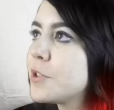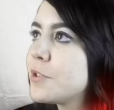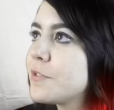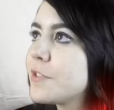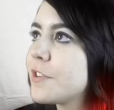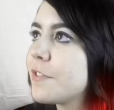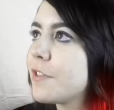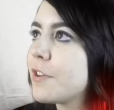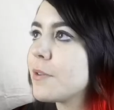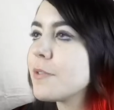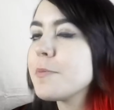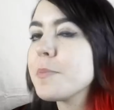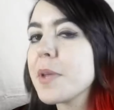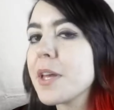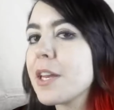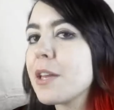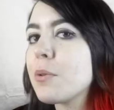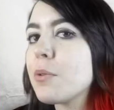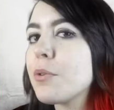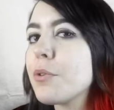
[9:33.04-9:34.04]
a bunch of stuff that I was
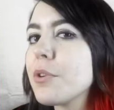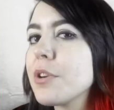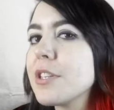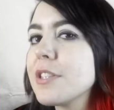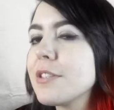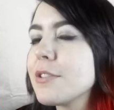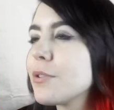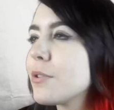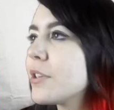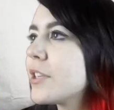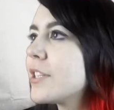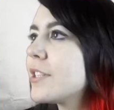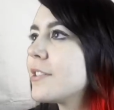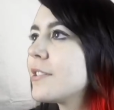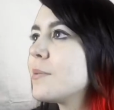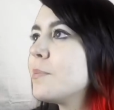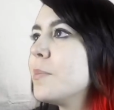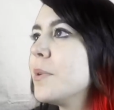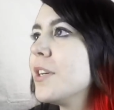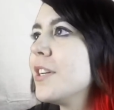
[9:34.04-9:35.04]
planning with green
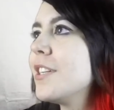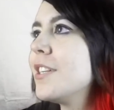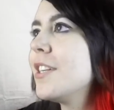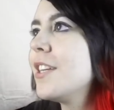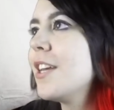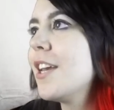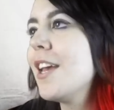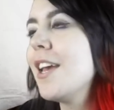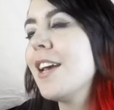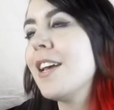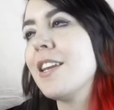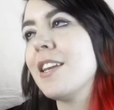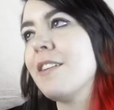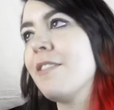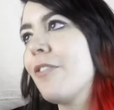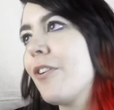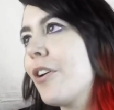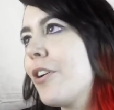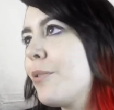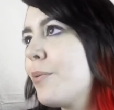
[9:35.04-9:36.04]
screens, but
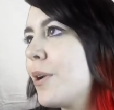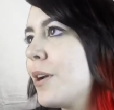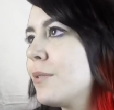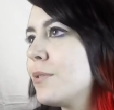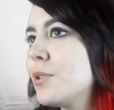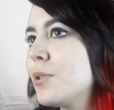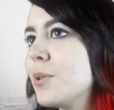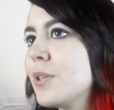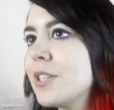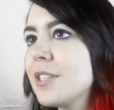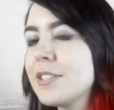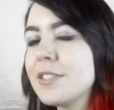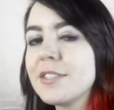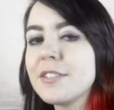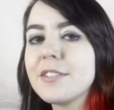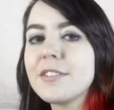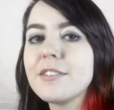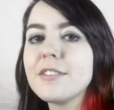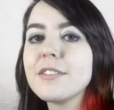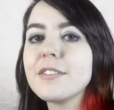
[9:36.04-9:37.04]
never got around to it.
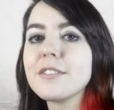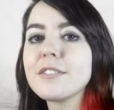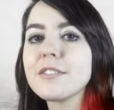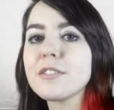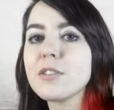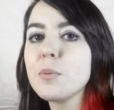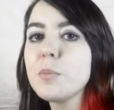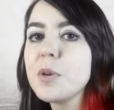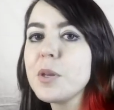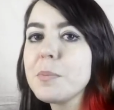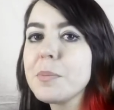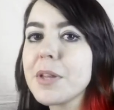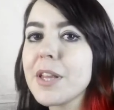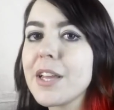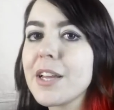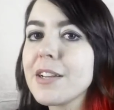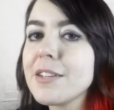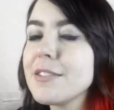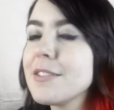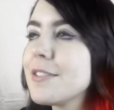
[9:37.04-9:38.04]
So many
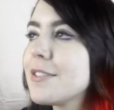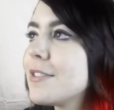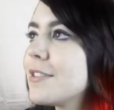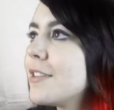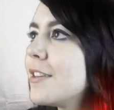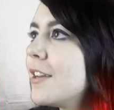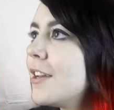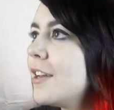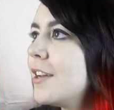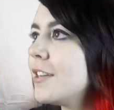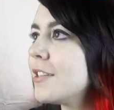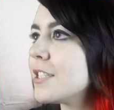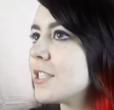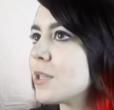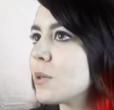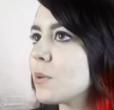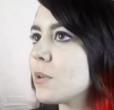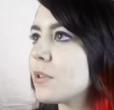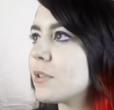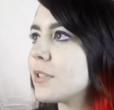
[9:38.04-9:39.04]
plans,
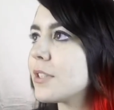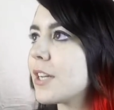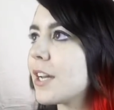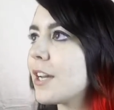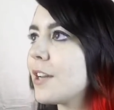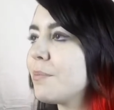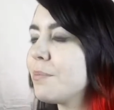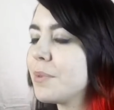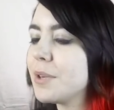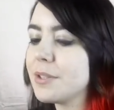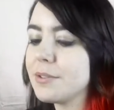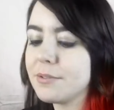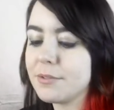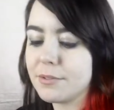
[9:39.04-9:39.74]
so little time.